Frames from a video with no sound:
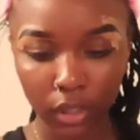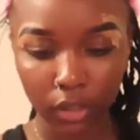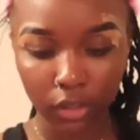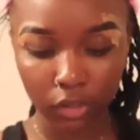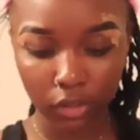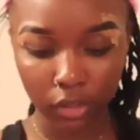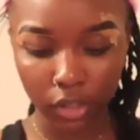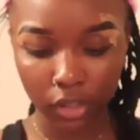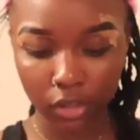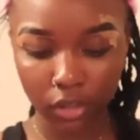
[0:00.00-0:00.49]

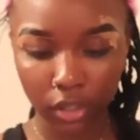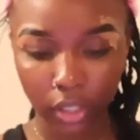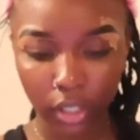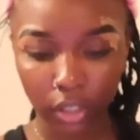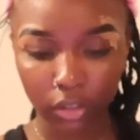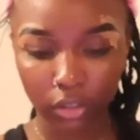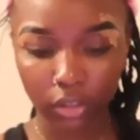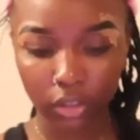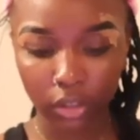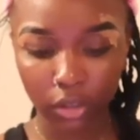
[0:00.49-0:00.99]
So it's like,
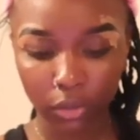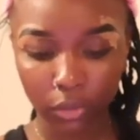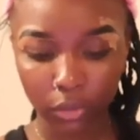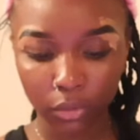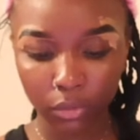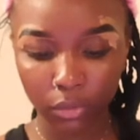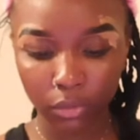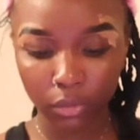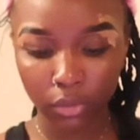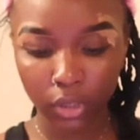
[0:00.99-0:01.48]

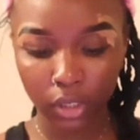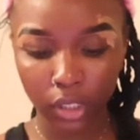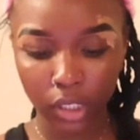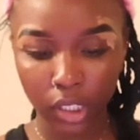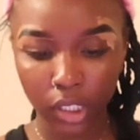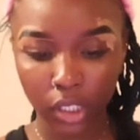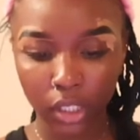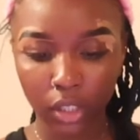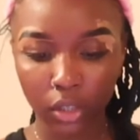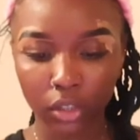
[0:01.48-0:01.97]
now
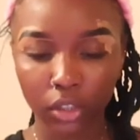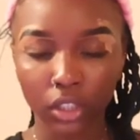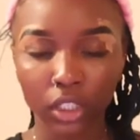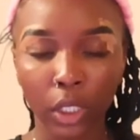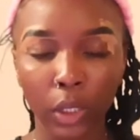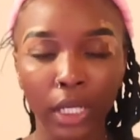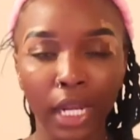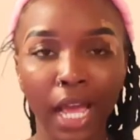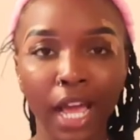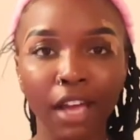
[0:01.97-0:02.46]

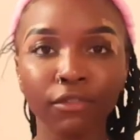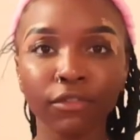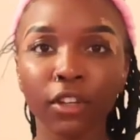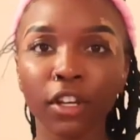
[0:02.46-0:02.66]
that I've